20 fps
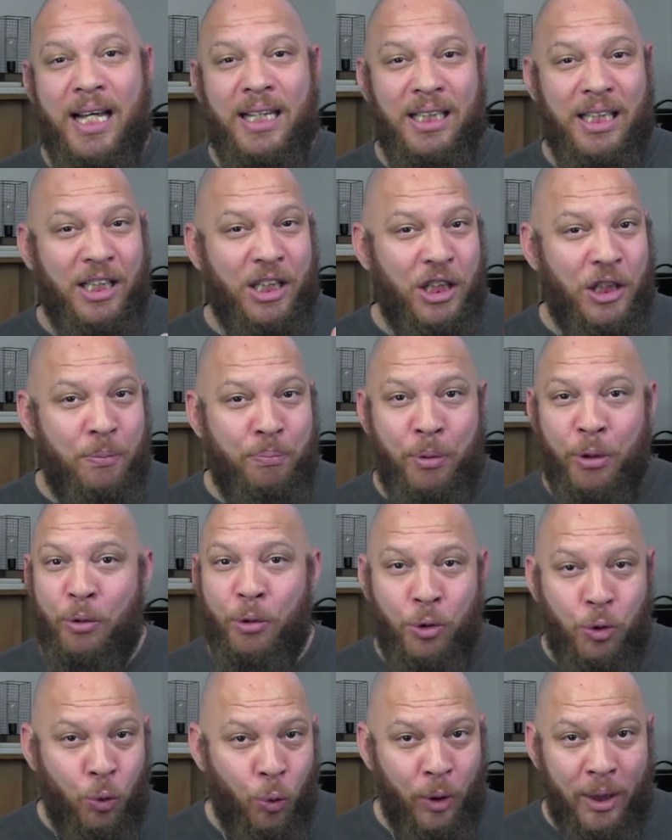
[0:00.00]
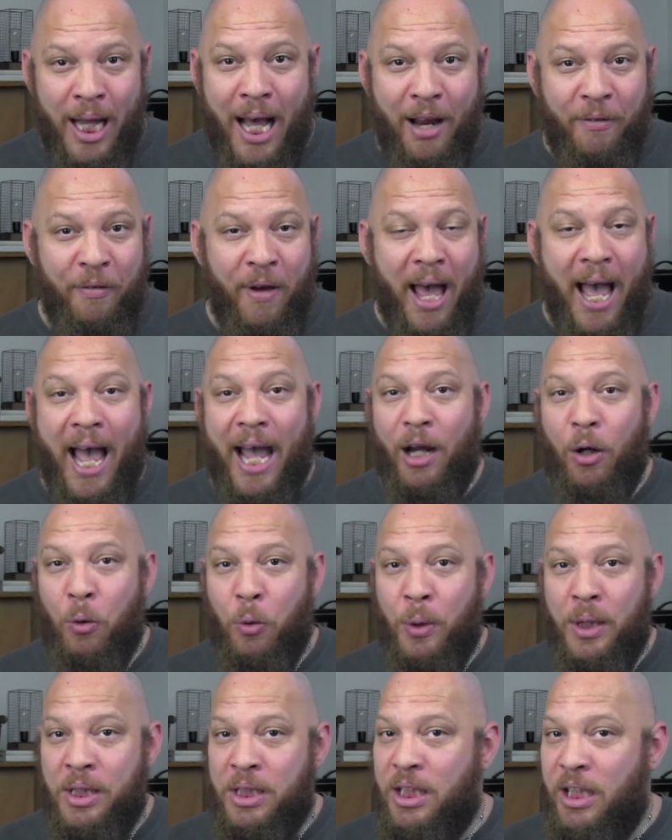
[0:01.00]
as a spiritual life hack
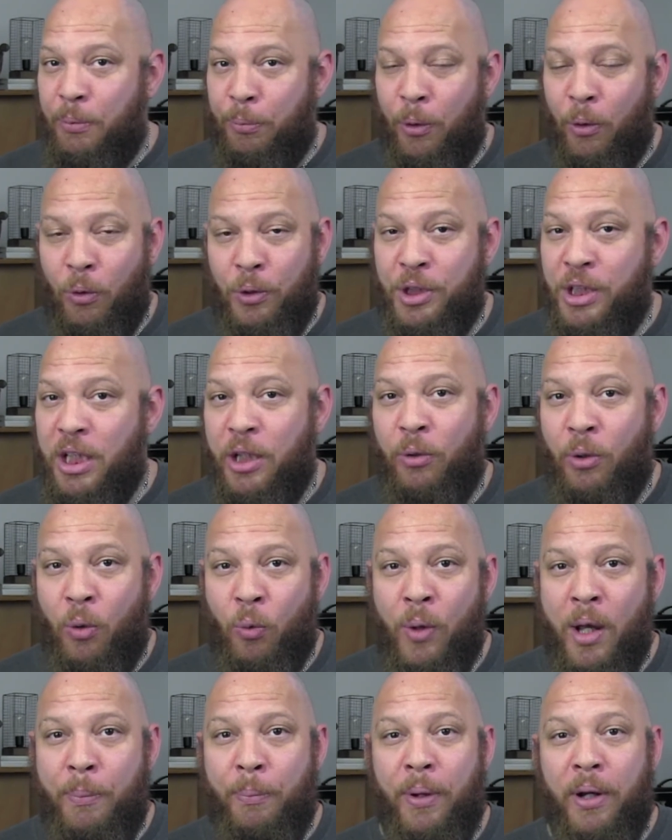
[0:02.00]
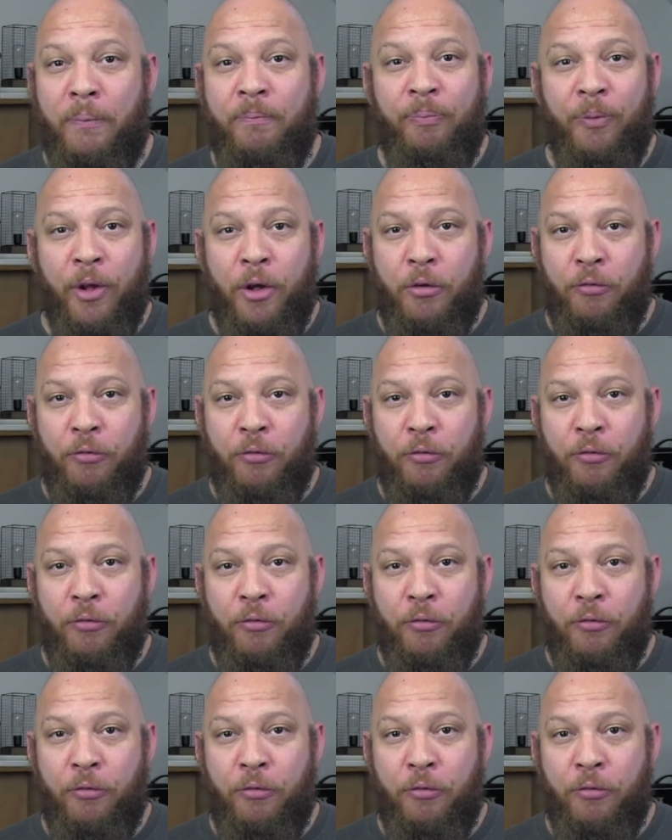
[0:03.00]
or a secret weapon